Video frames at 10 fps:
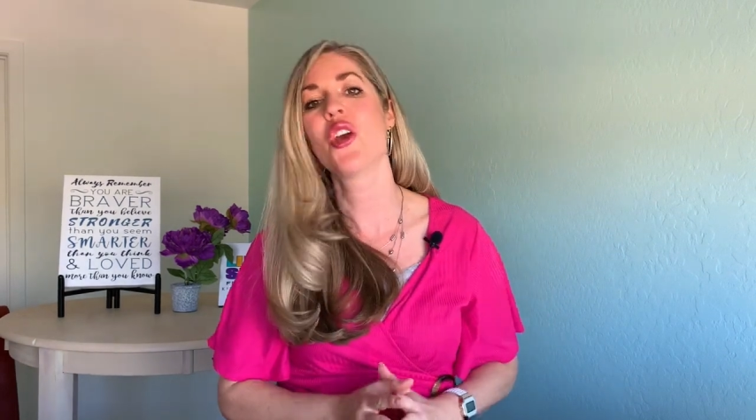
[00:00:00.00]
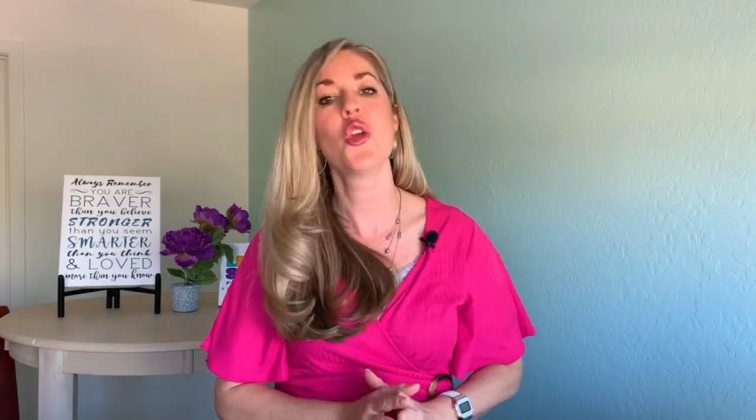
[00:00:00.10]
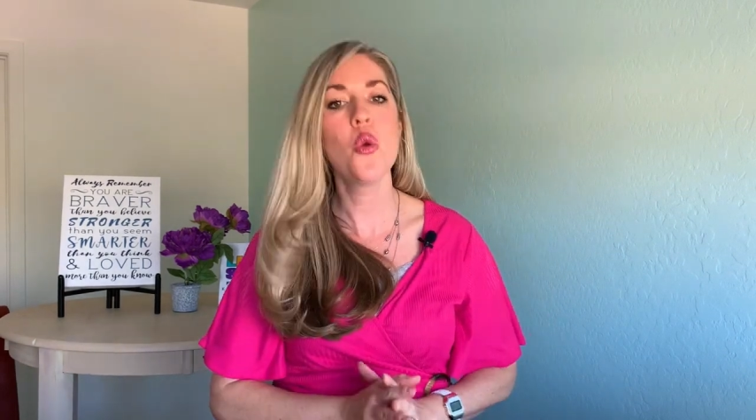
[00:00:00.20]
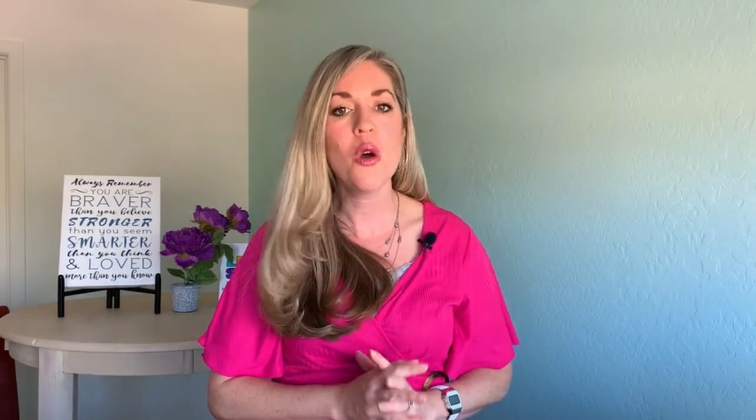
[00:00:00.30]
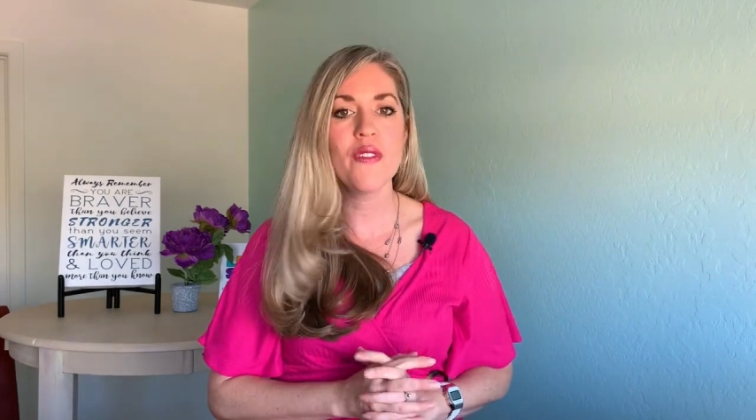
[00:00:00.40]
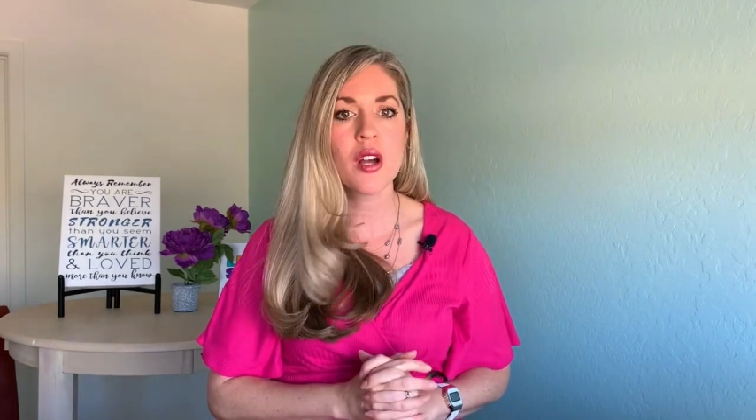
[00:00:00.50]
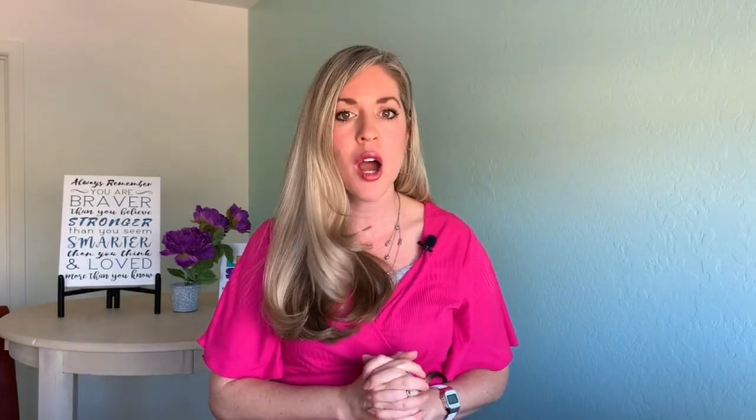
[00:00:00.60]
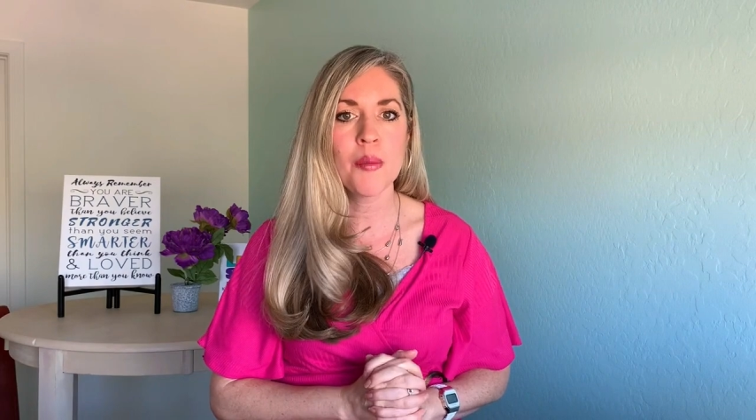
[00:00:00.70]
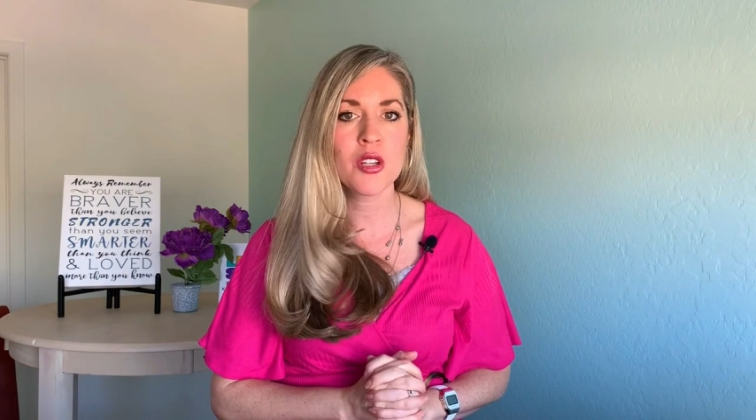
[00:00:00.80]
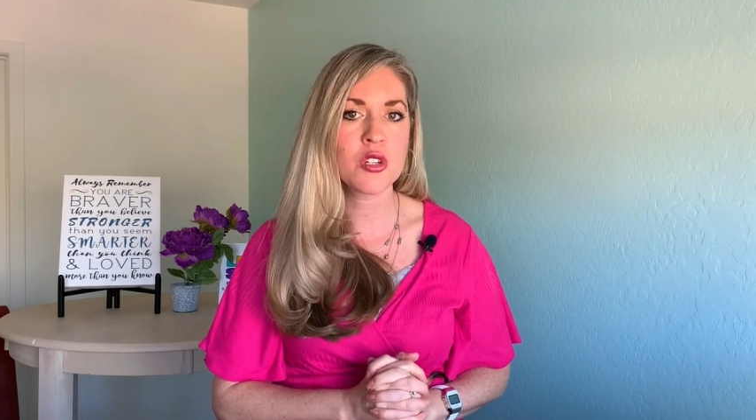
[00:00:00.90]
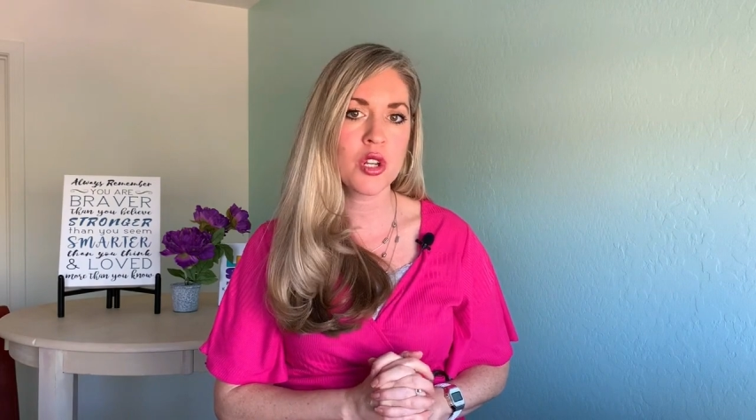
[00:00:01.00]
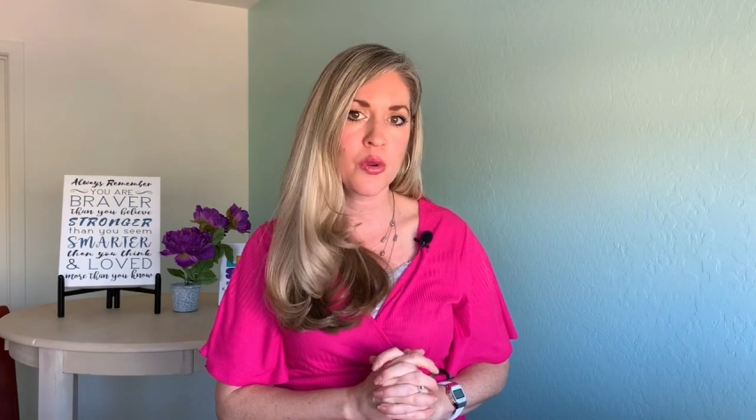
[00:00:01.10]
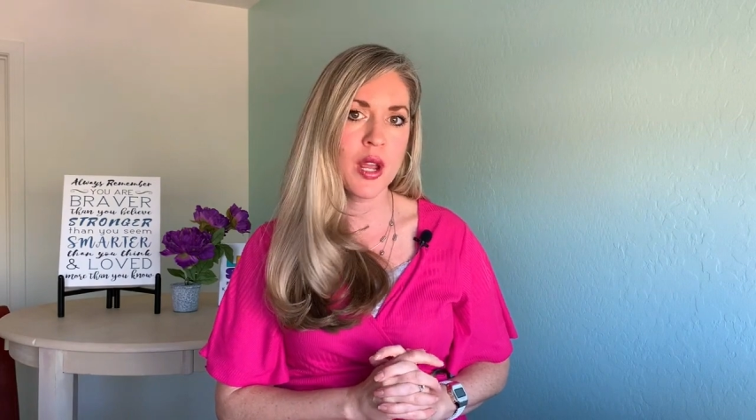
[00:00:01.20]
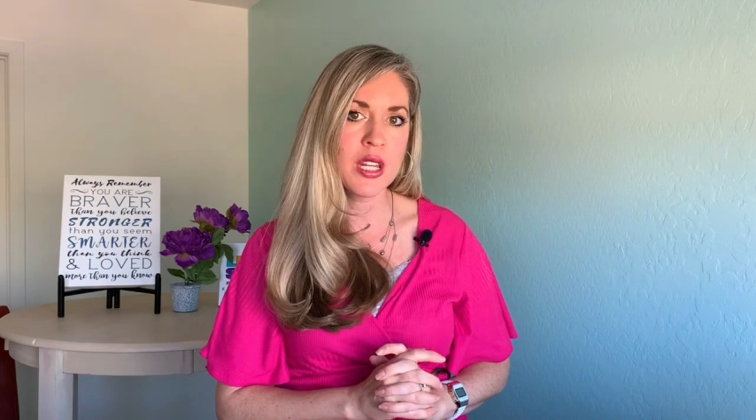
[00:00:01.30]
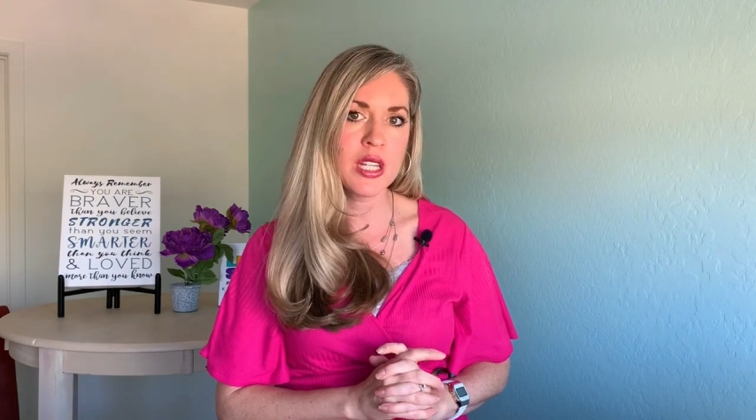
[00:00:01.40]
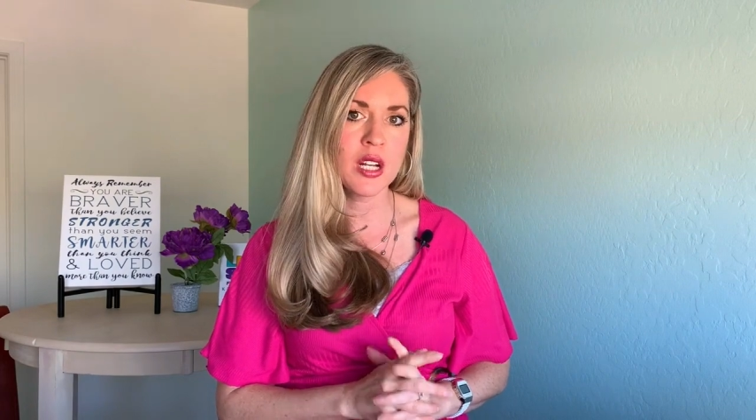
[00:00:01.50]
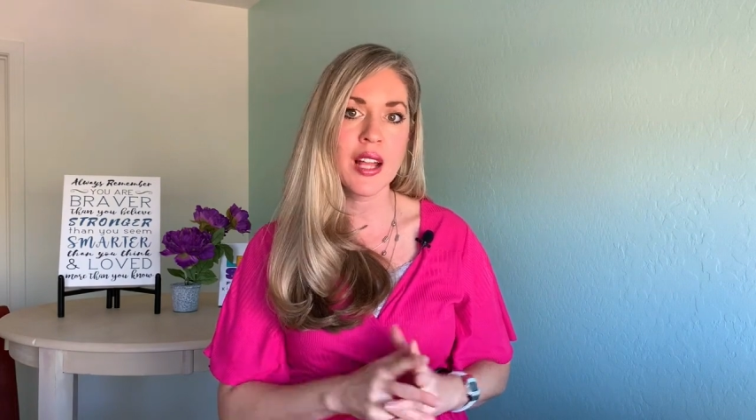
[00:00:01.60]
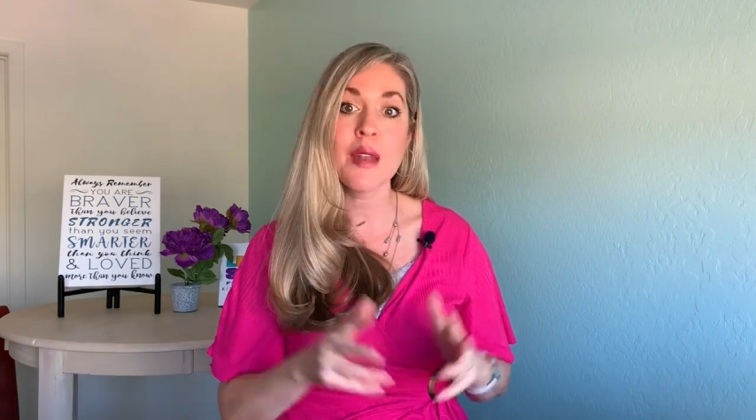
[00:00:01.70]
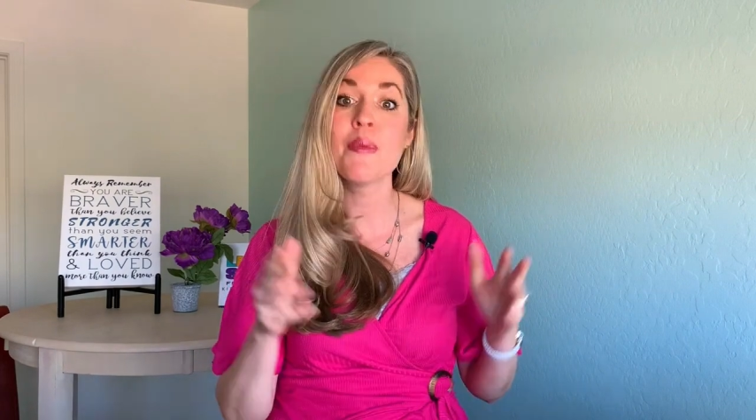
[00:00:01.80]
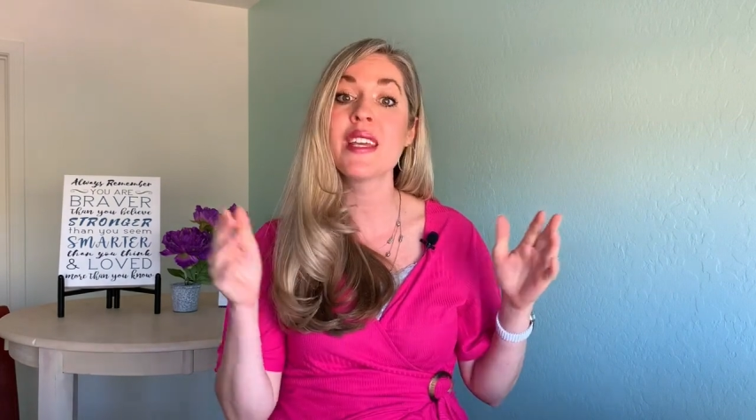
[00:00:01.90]
you have accomplished a great deal,
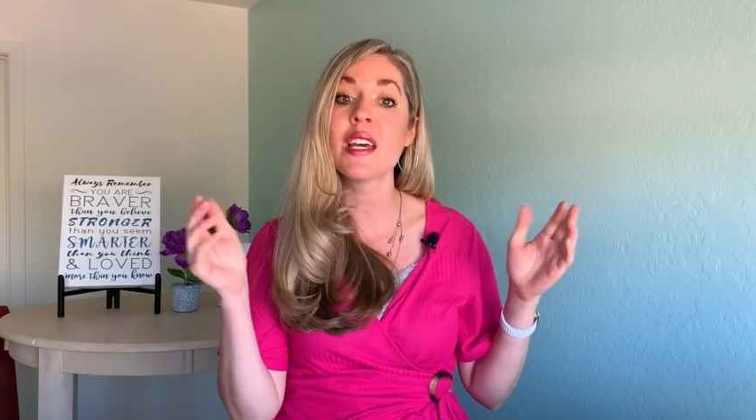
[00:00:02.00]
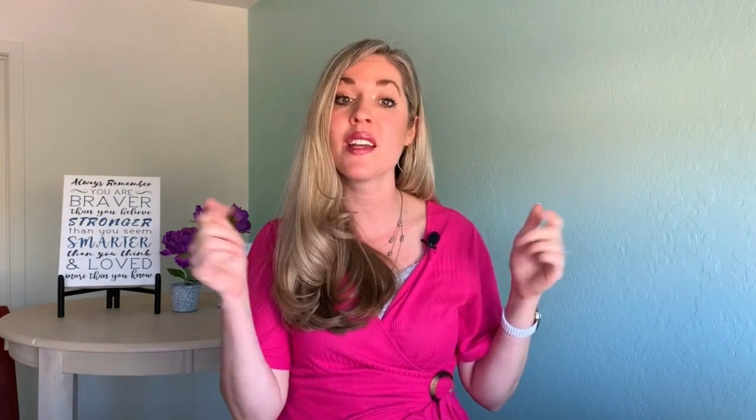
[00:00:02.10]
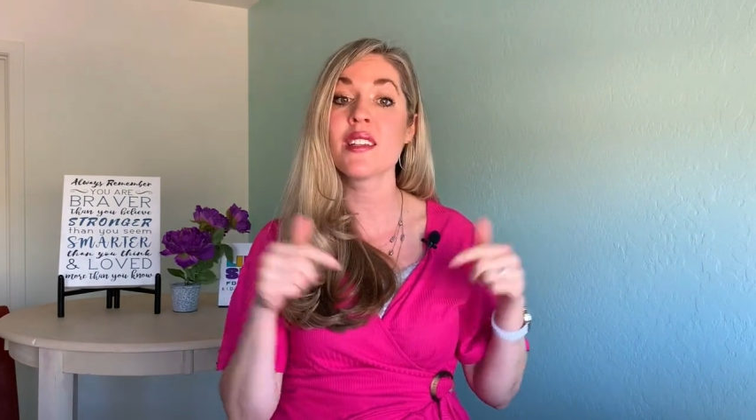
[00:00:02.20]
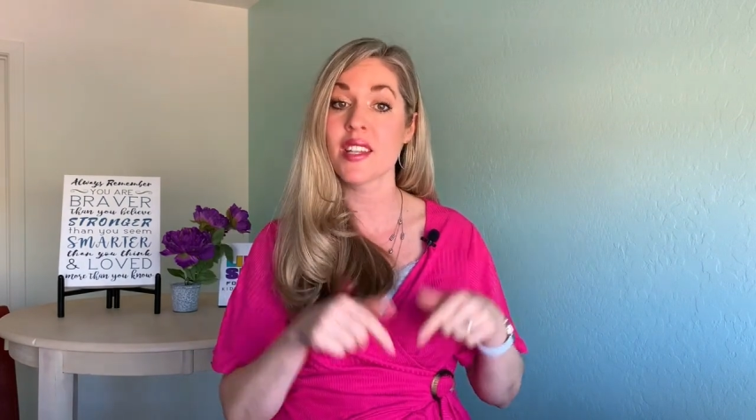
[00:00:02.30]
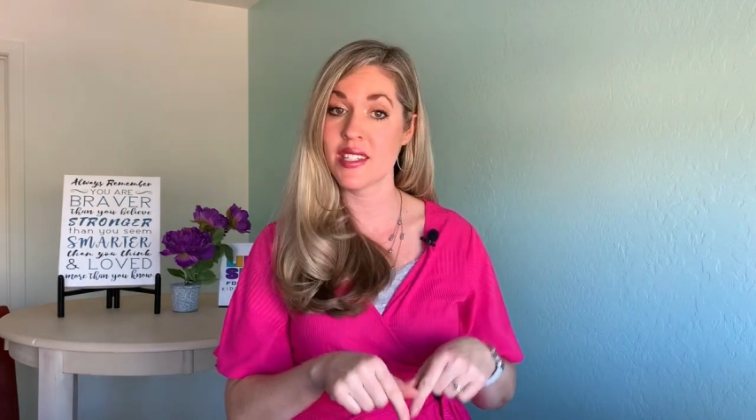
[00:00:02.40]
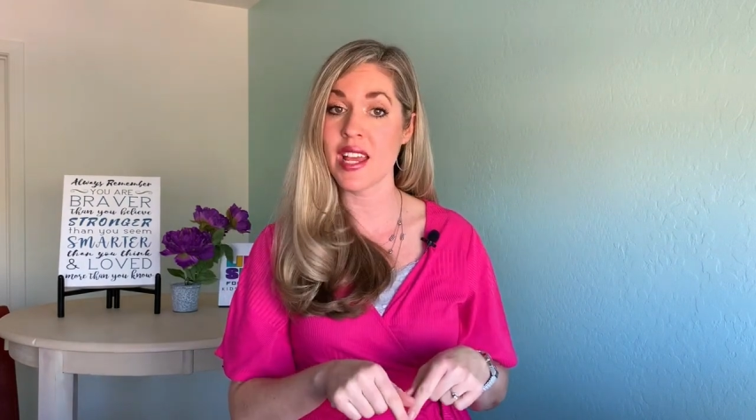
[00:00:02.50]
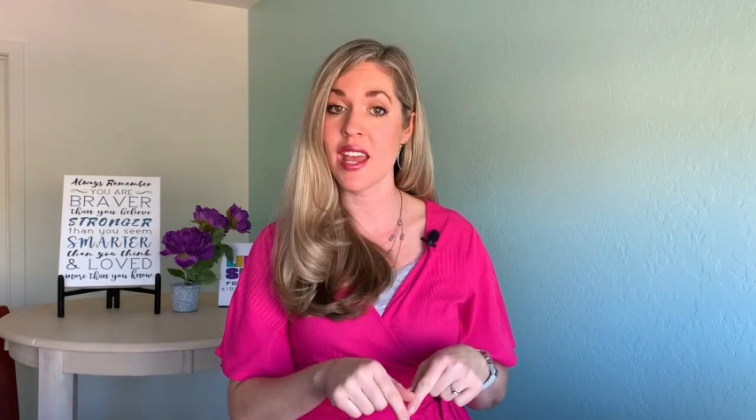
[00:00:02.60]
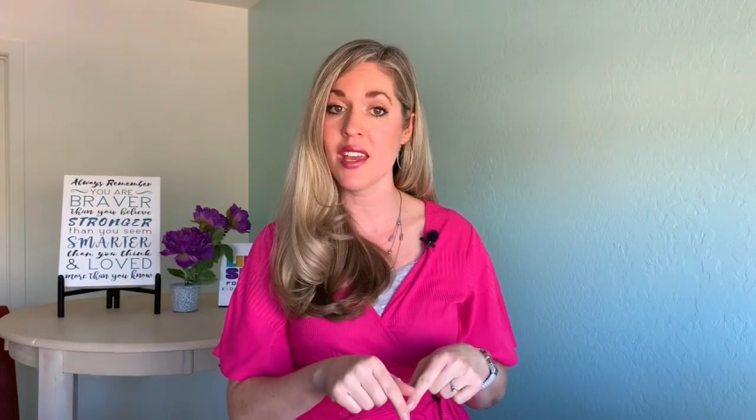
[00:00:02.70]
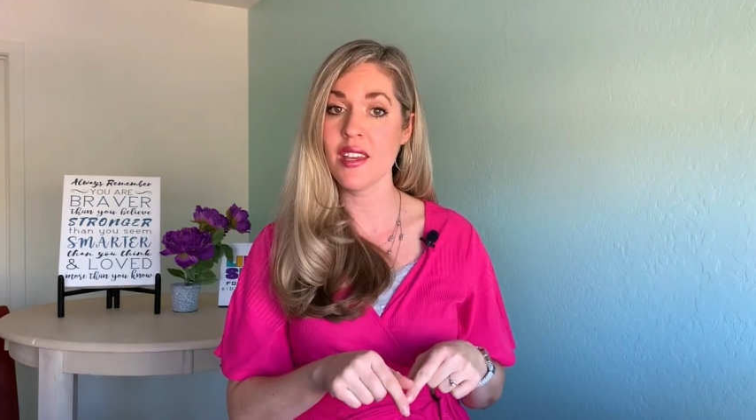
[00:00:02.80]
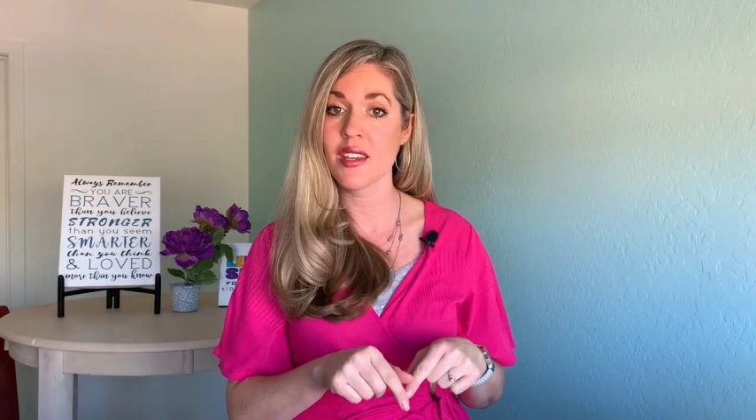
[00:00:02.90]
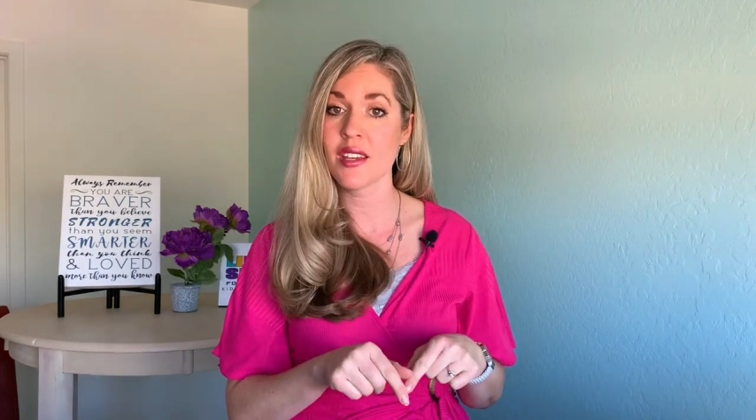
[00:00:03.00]
and beginning today,